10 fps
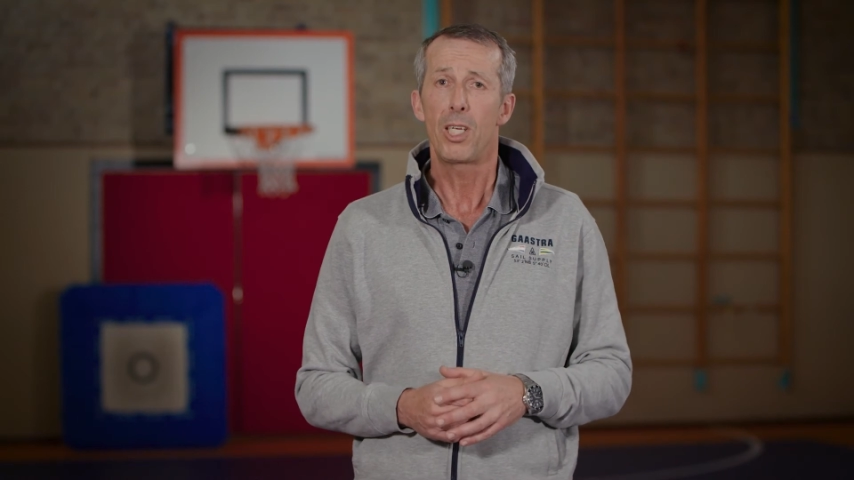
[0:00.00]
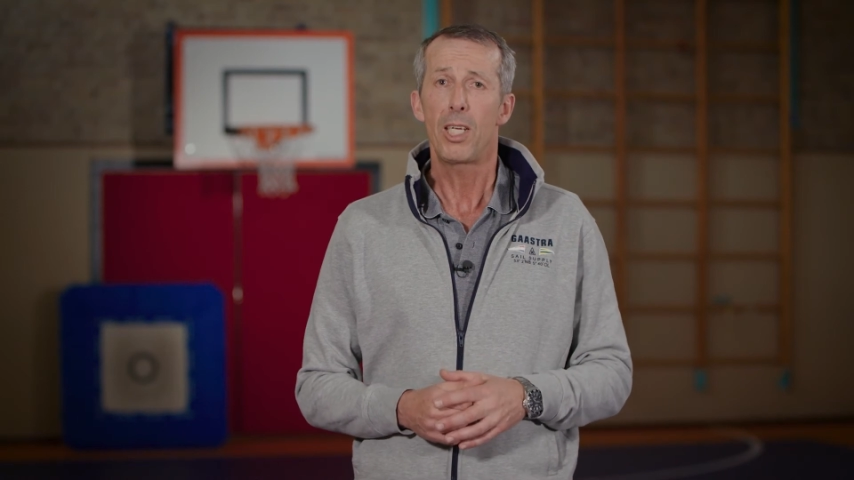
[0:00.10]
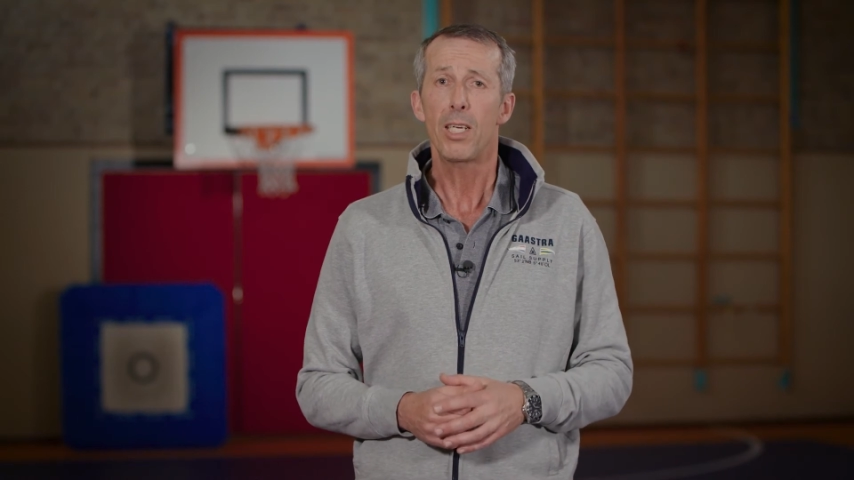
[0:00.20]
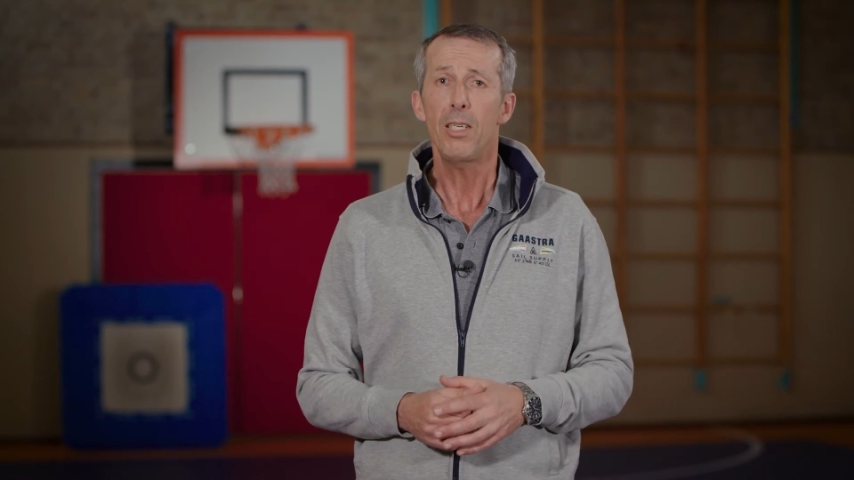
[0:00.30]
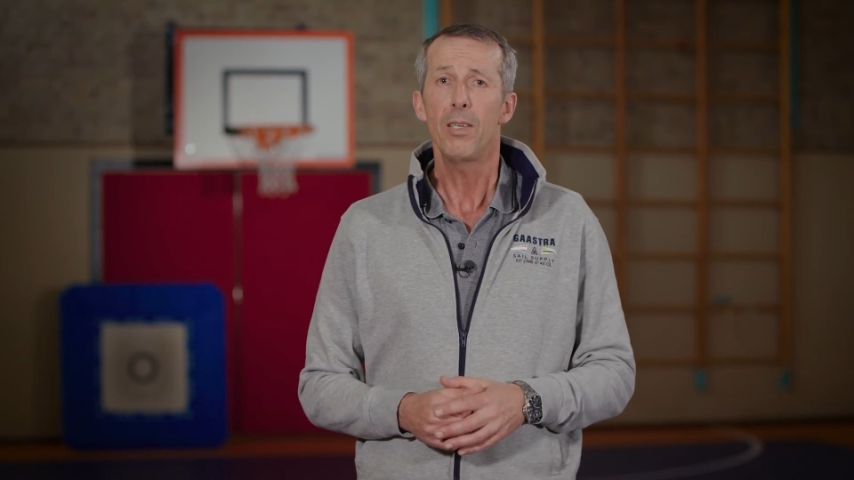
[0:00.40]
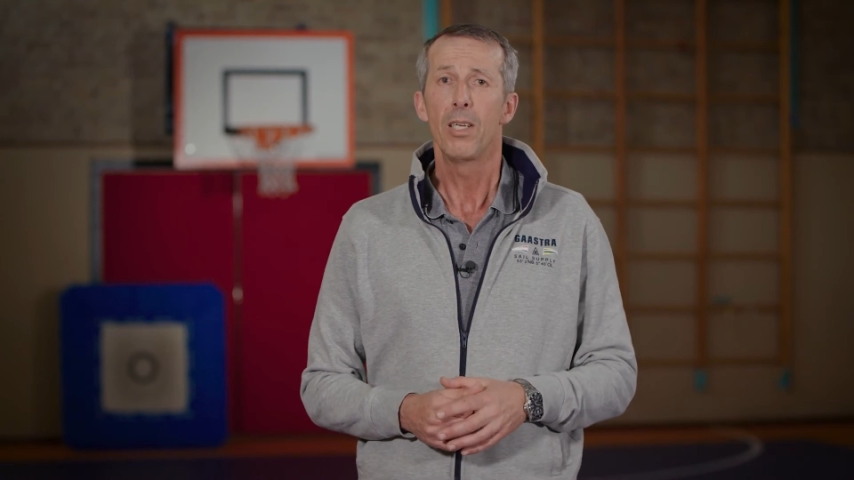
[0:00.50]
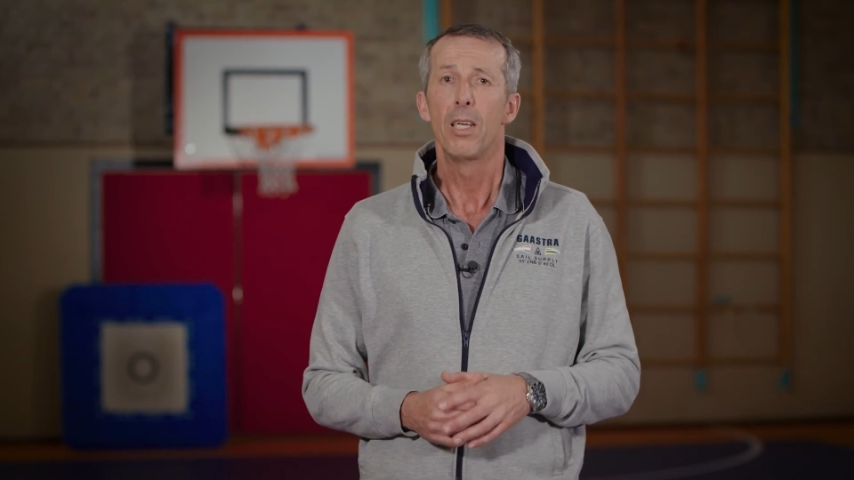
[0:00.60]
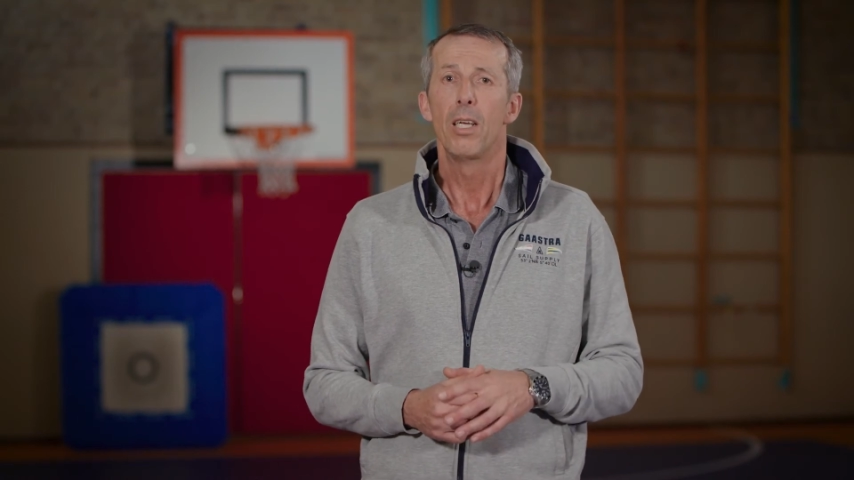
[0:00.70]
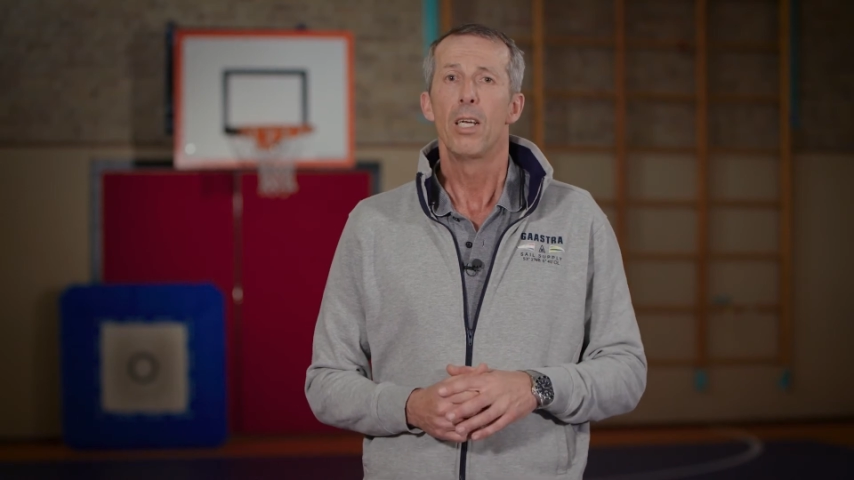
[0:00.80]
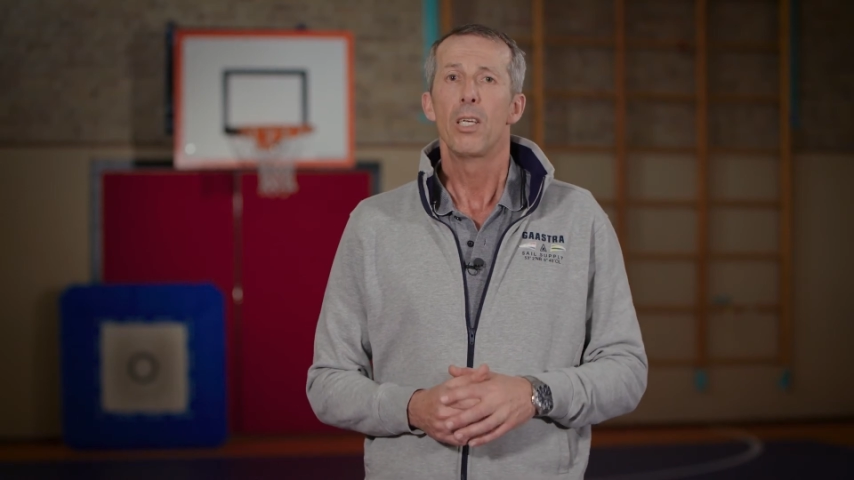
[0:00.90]
the visually
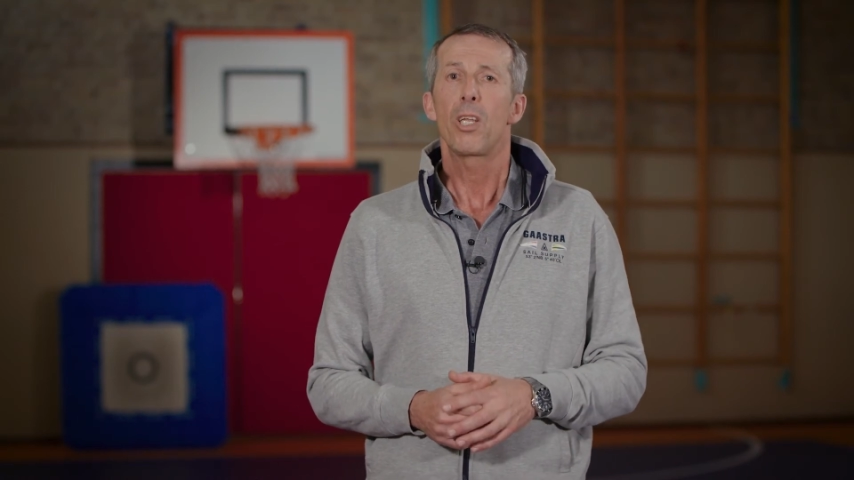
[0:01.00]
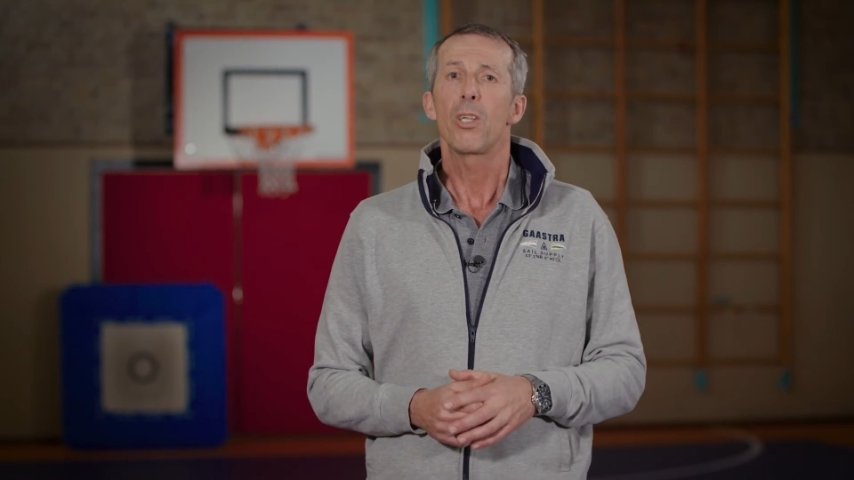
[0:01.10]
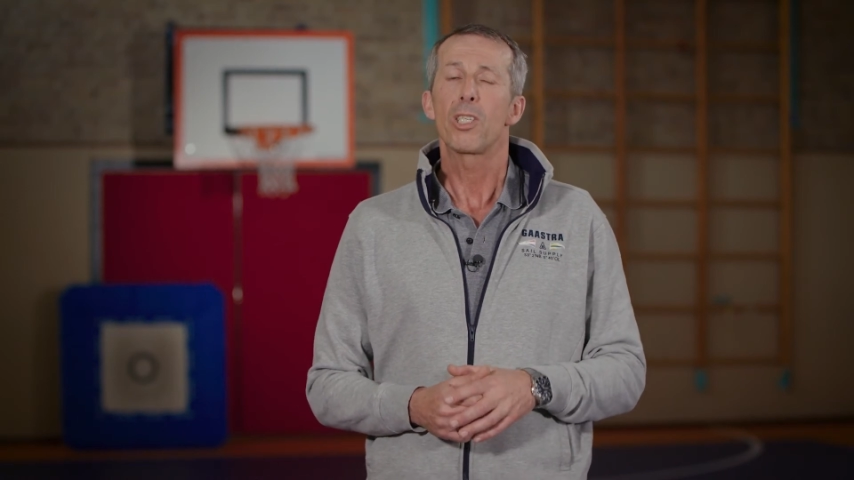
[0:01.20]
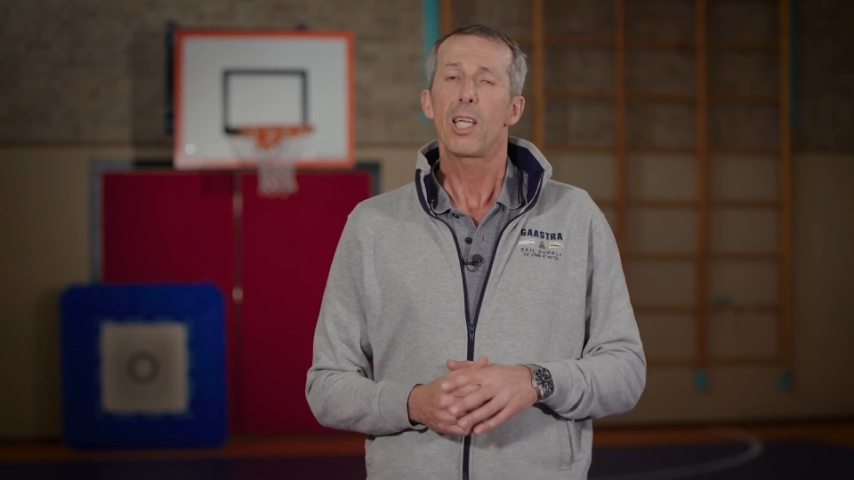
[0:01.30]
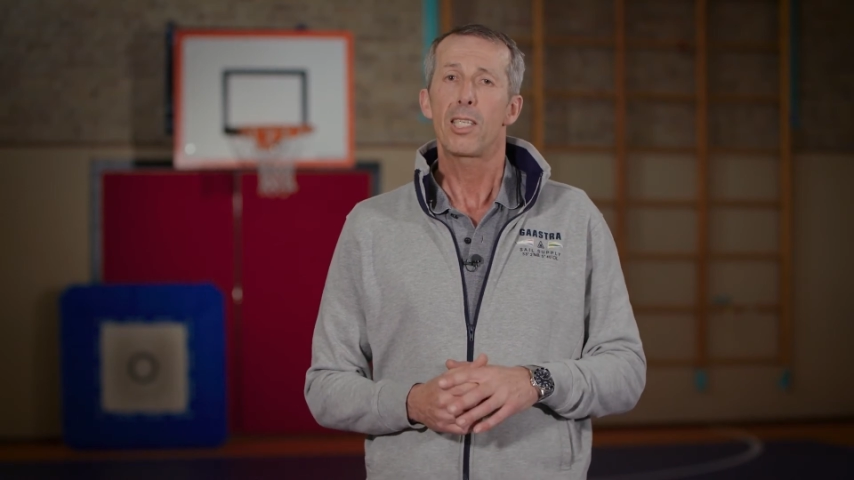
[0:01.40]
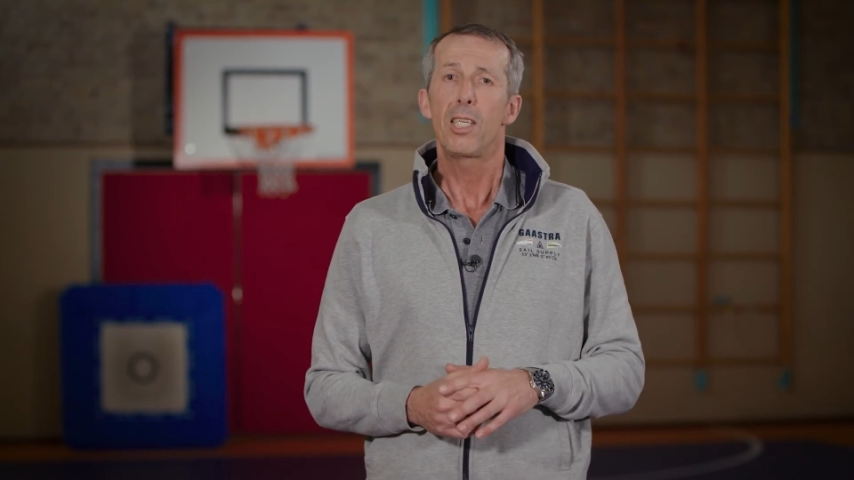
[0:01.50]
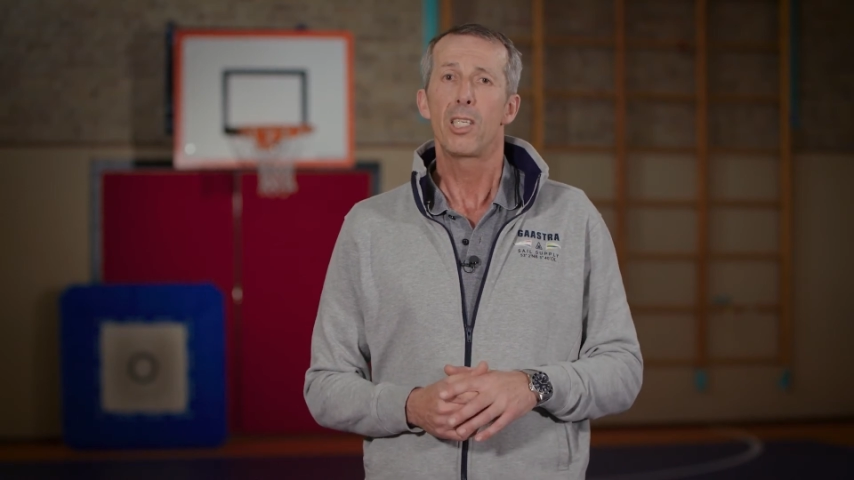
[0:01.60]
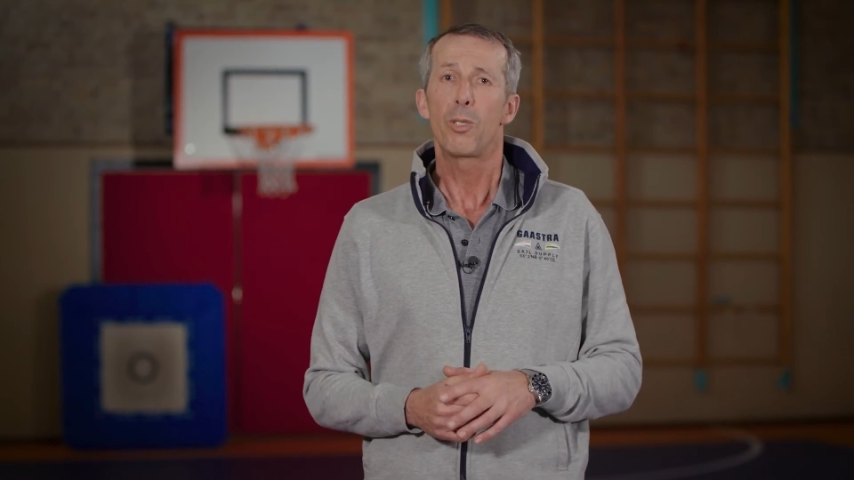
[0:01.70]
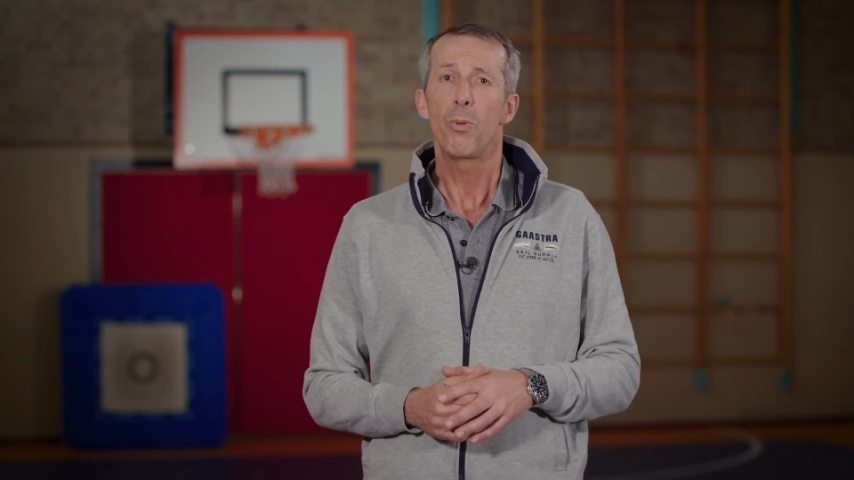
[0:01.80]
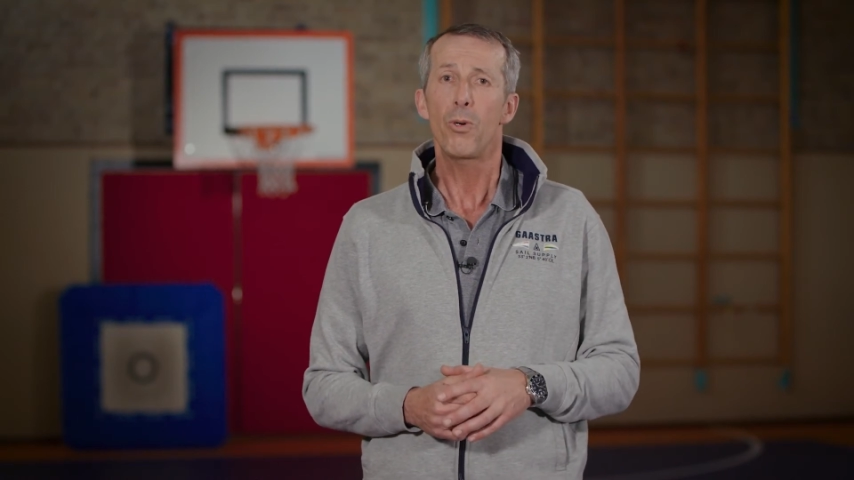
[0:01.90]
impaired student can